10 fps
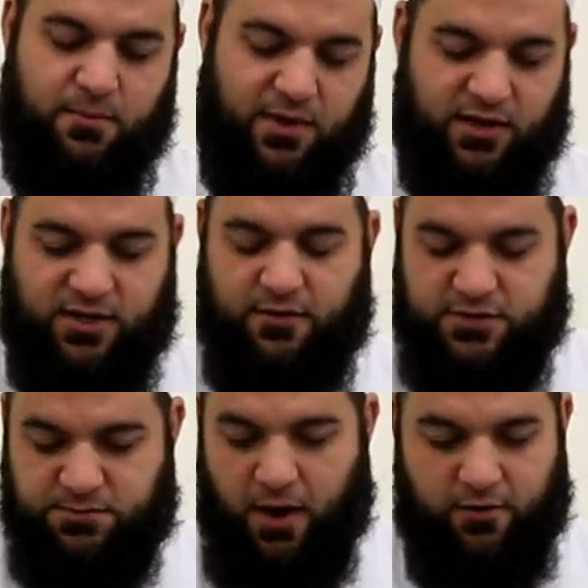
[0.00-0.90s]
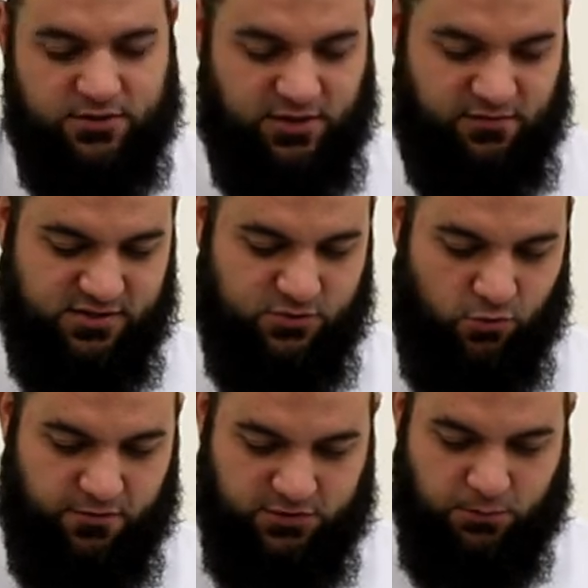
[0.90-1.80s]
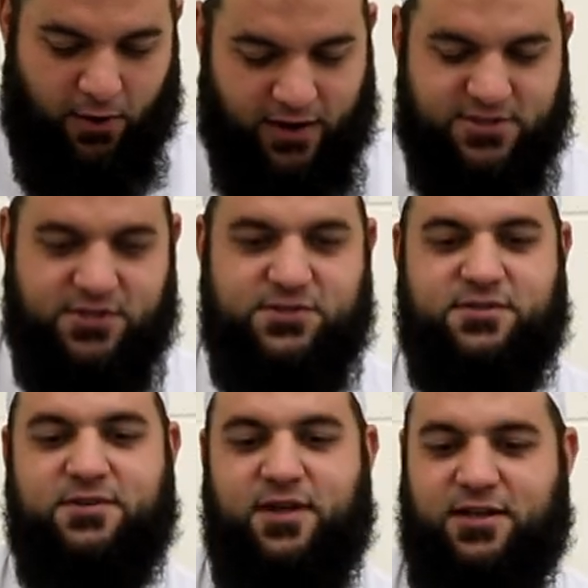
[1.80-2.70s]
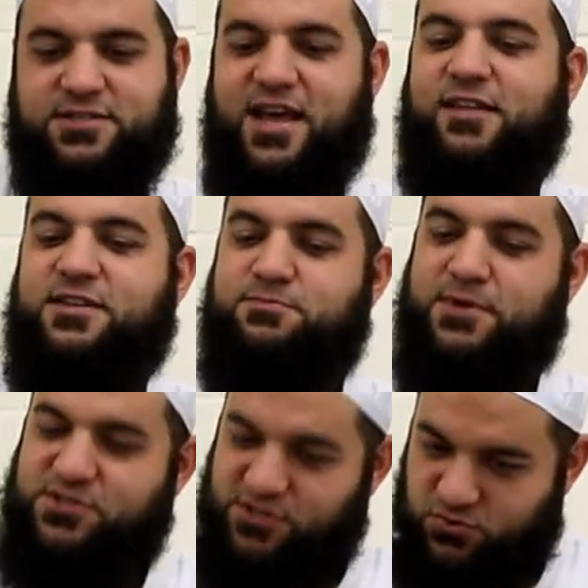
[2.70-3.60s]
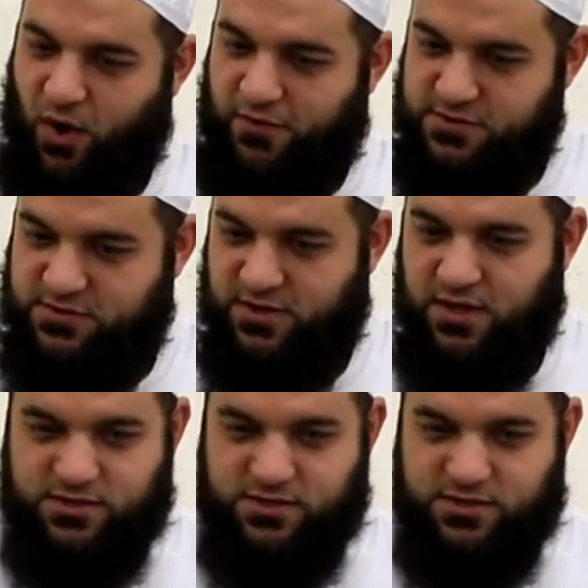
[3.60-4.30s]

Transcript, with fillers: May Allah Ta'ala inspire us and give us tawfiq to practice and take this message unto others.